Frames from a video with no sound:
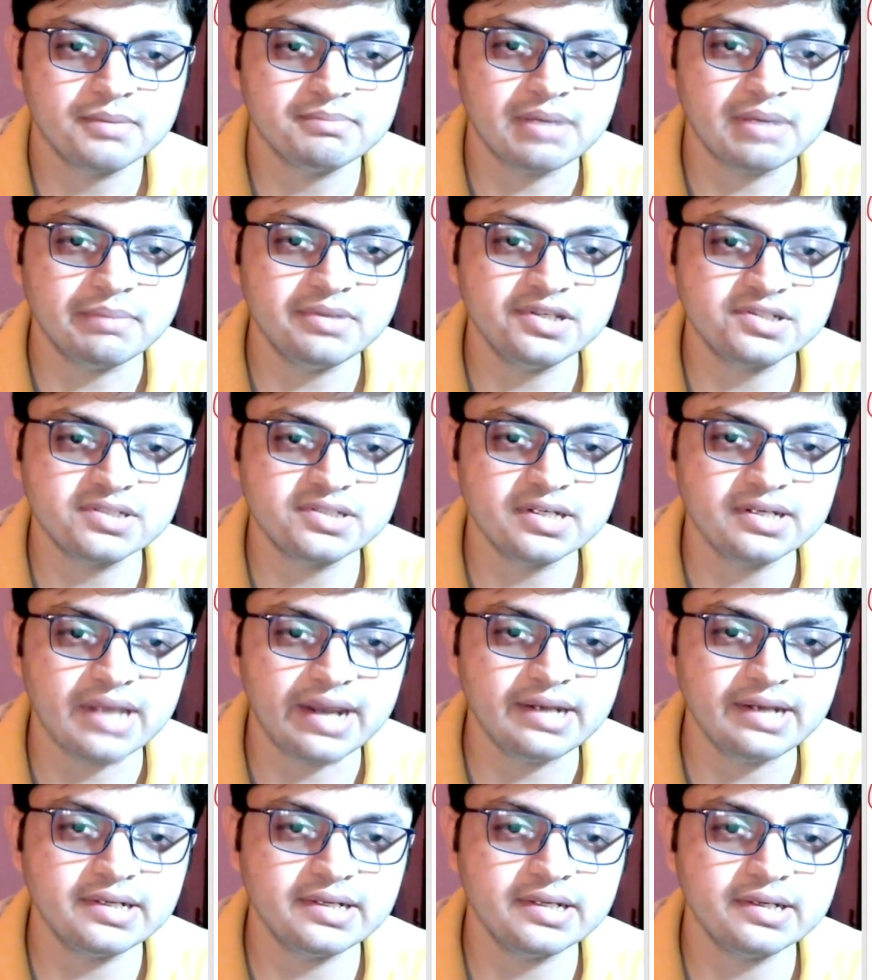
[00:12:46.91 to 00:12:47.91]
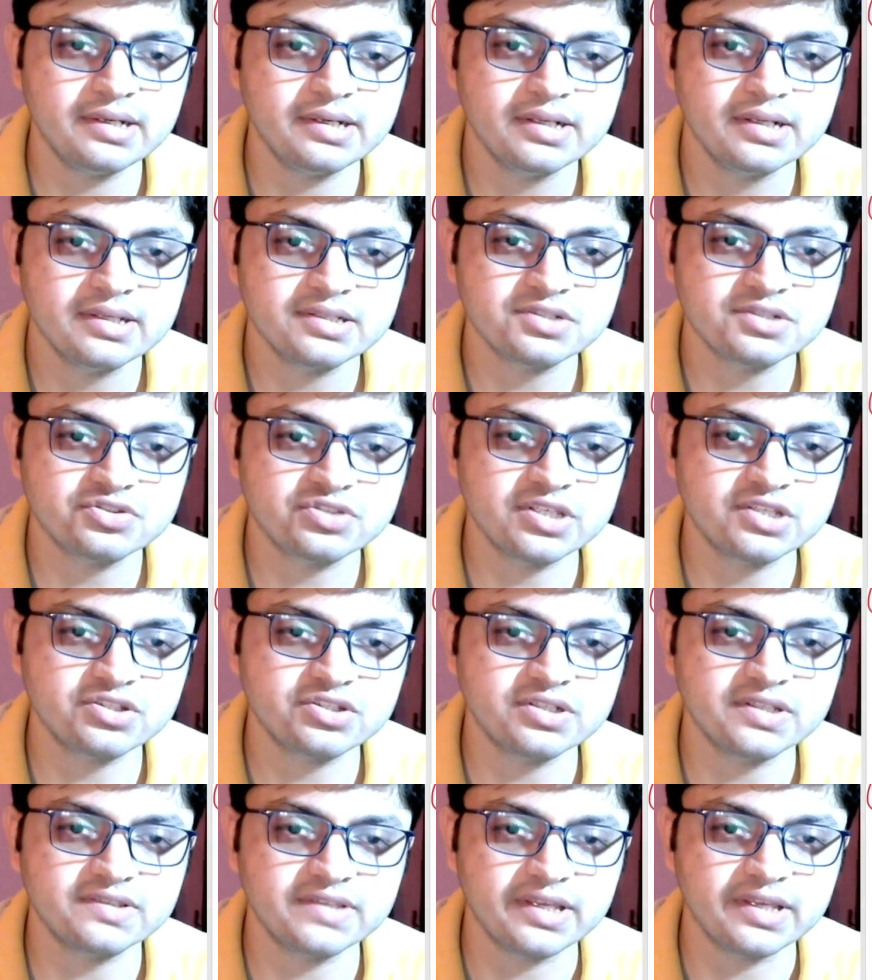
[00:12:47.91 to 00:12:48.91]
published in
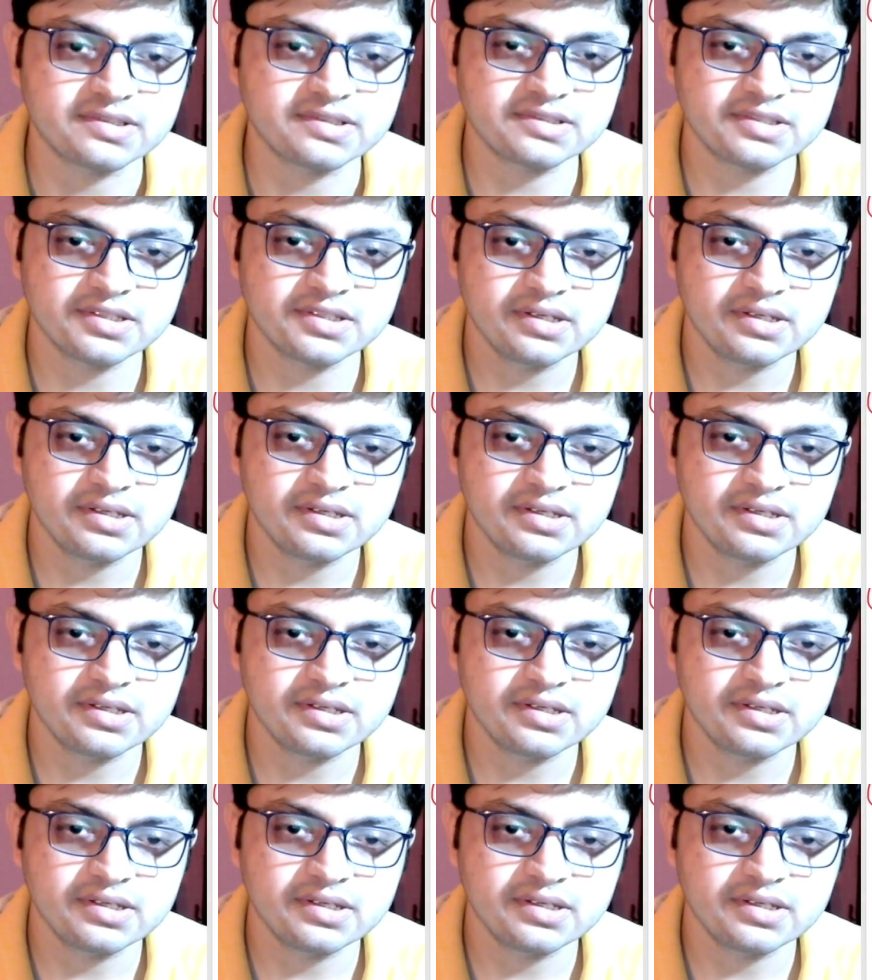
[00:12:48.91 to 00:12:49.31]
1966.